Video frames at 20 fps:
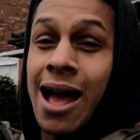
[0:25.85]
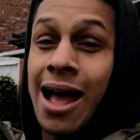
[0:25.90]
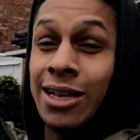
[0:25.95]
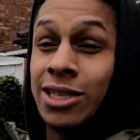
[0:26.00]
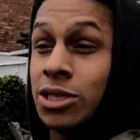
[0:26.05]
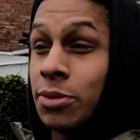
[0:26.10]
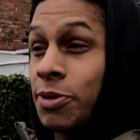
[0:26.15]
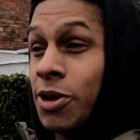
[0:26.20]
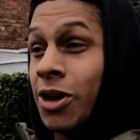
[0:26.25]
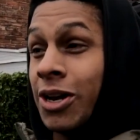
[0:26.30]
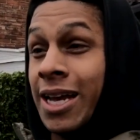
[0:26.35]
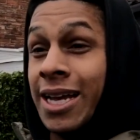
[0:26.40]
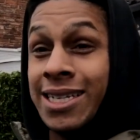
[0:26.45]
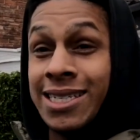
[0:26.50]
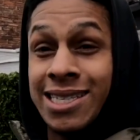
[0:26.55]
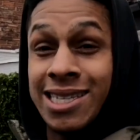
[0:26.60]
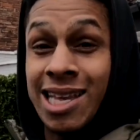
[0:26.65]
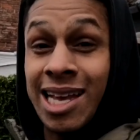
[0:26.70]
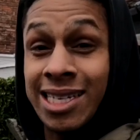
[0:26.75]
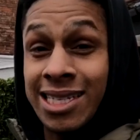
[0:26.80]
and to be
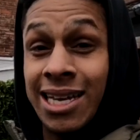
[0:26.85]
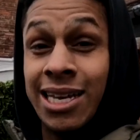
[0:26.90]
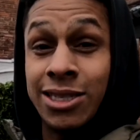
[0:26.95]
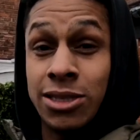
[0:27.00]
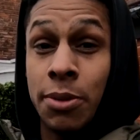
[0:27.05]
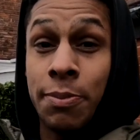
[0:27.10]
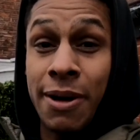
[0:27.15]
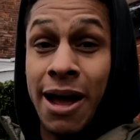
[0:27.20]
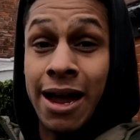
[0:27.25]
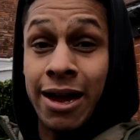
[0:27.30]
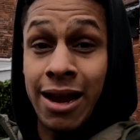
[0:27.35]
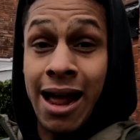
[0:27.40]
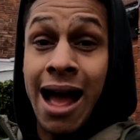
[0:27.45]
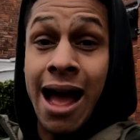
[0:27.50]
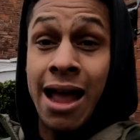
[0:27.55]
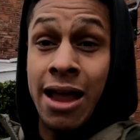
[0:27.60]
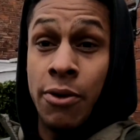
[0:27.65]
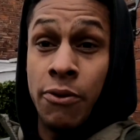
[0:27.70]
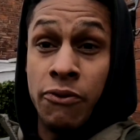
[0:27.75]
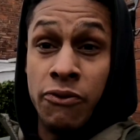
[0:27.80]
honest, this is the bike that
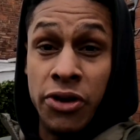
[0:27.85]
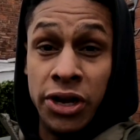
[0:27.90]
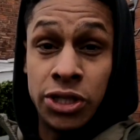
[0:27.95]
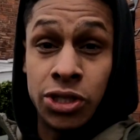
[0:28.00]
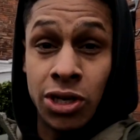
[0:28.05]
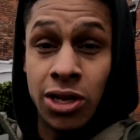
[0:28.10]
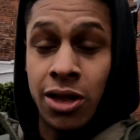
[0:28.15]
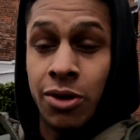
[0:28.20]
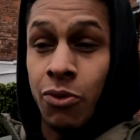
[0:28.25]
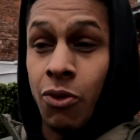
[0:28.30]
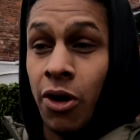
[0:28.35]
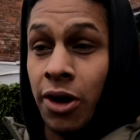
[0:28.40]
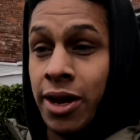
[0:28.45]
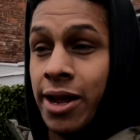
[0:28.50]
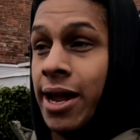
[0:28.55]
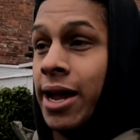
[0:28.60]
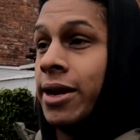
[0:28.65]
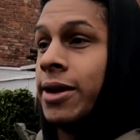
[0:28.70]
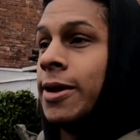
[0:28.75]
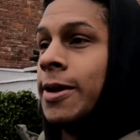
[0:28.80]
I originally
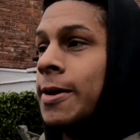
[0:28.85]
wanted.